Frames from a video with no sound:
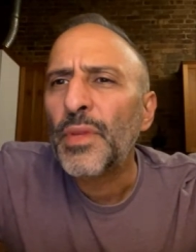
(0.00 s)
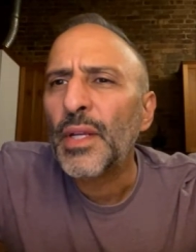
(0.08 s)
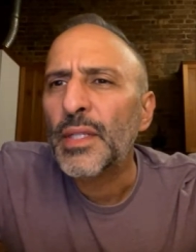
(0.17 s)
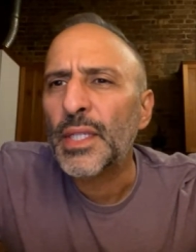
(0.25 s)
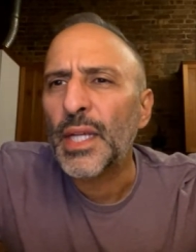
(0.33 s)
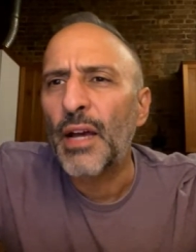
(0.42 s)

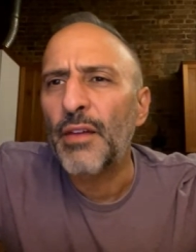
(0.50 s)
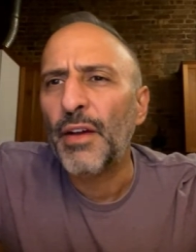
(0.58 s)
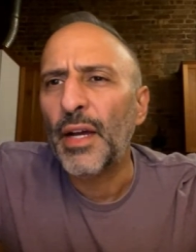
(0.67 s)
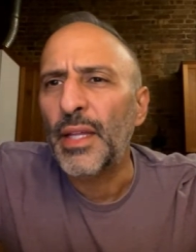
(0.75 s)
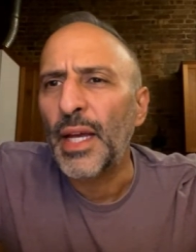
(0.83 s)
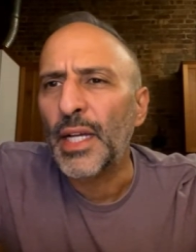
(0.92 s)

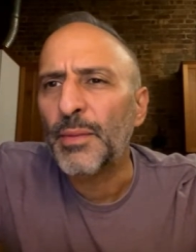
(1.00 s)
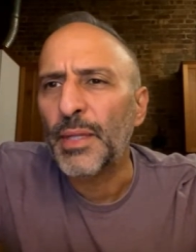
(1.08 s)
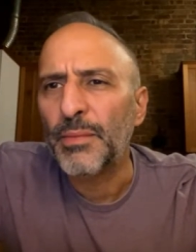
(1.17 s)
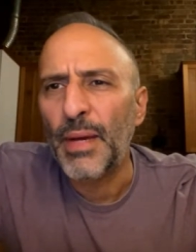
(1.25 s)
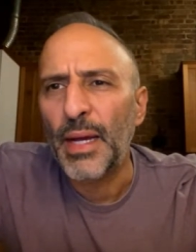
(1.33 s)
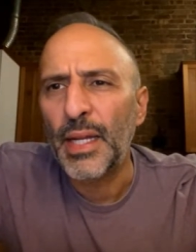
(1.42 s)
Sci-Fi, The
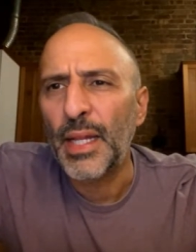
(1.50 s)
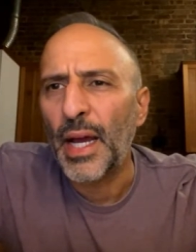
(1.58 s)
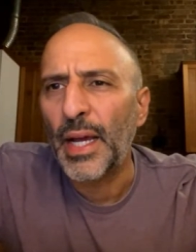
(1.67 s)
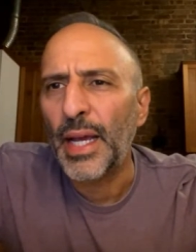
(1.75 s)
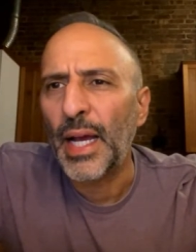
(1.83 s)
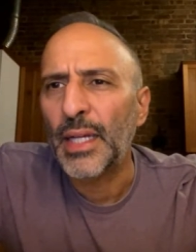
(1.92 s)
X-Men's Man in the High
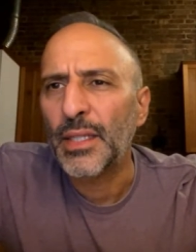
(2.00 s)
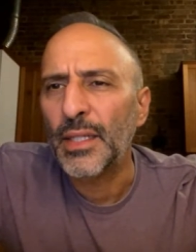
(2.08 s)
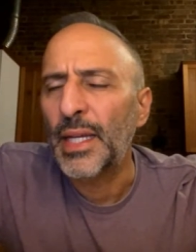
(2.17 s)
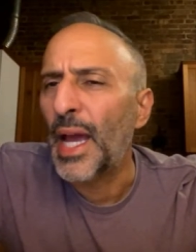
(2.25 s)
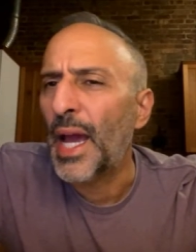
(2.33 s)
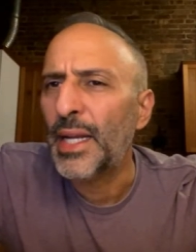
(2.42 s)
Castle.
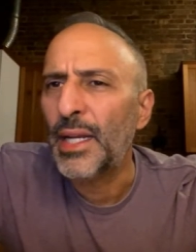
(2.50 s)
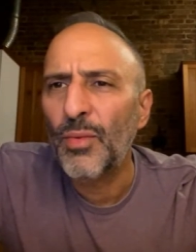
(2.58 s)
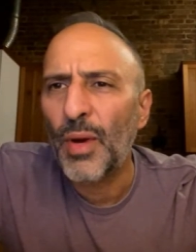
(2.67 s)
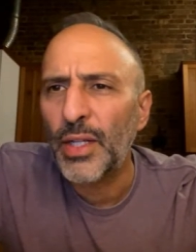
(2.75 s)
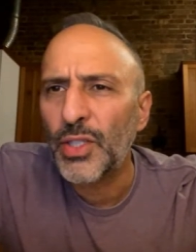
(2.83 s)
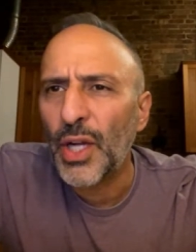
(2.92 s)
Yeah, I didn't
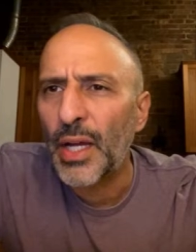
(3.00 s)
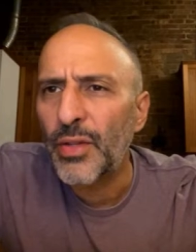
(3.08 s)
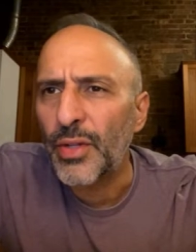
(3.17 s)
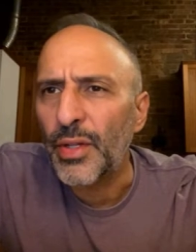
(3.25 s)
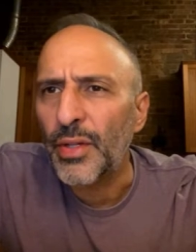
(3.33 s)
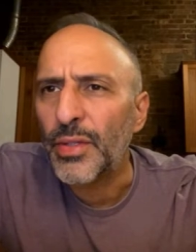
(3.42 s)
watch either
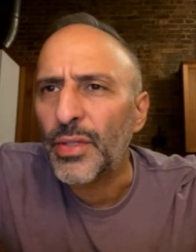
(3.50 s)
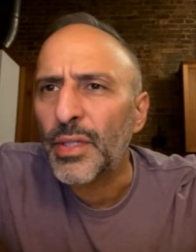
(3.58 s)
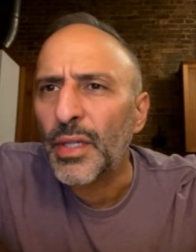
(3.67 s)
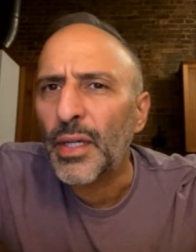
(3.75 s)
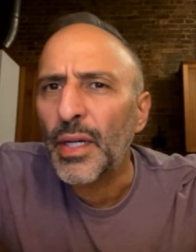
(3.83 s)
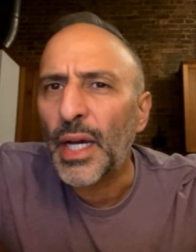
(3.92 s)
of those.
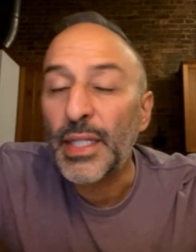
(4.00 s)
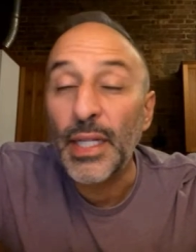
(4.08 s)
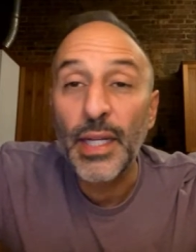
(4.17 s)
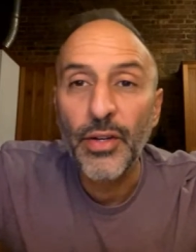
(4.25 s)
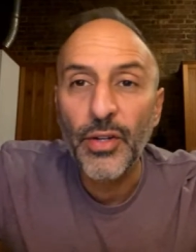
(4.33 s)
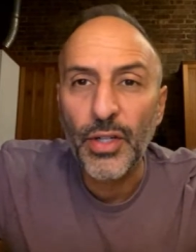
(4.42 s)
I did
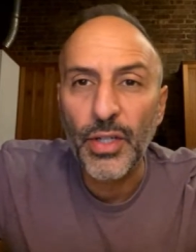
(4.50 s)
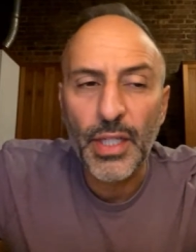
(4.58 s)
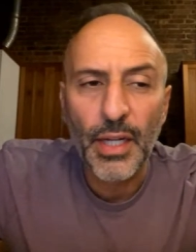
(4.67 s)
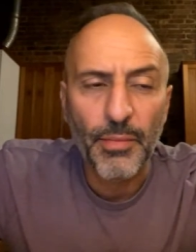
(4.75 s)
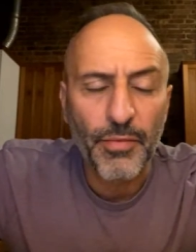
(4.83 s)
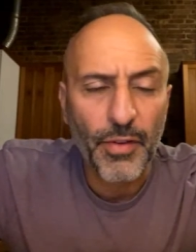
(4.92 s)
hear a good
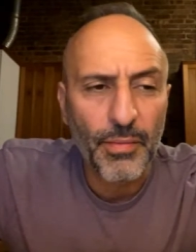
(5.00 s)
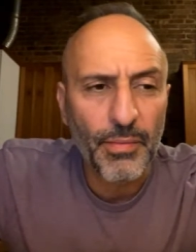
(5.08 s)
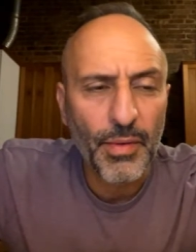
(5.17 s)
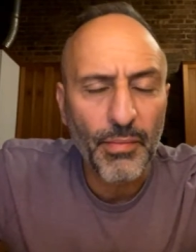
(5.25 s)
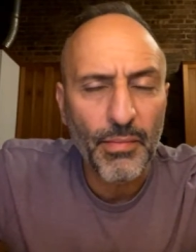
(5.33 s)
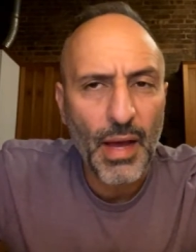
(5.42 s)
tip from
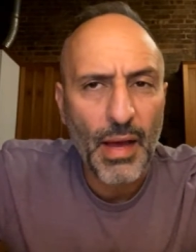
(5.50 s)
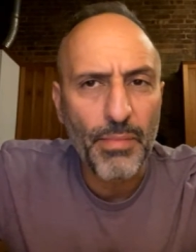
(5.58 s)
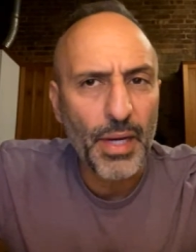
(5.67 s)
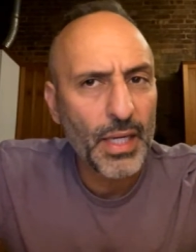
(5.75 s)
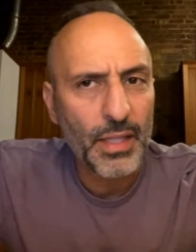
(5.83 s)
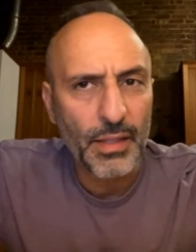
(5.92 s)
my
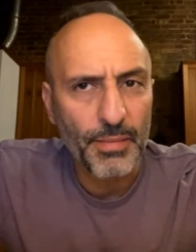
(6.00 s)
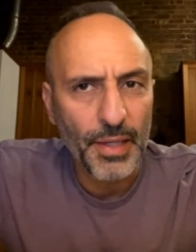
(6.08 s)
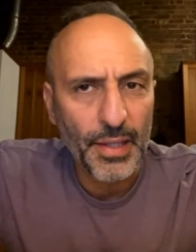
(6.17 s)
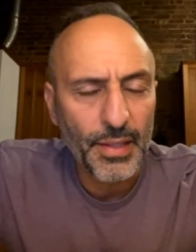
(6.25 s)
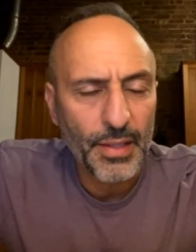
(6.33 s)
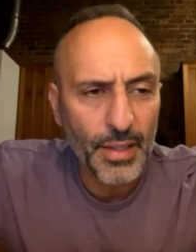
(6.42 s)
Bob
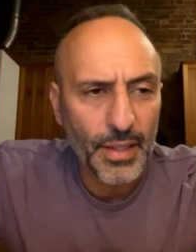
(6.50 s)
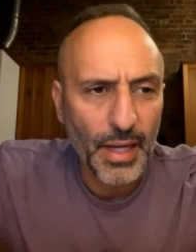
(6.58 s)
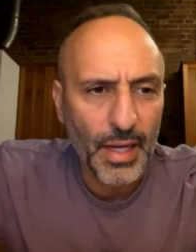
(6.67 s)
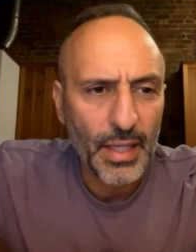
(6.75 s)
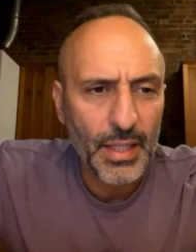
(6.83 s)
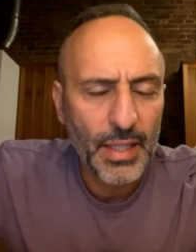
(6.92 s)
today.
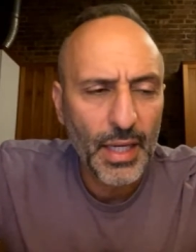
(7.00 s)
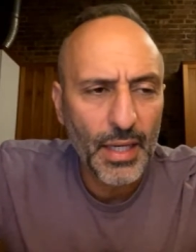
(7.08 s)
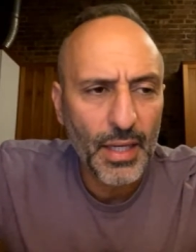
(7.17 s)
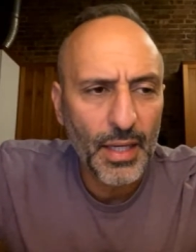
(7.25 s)
He said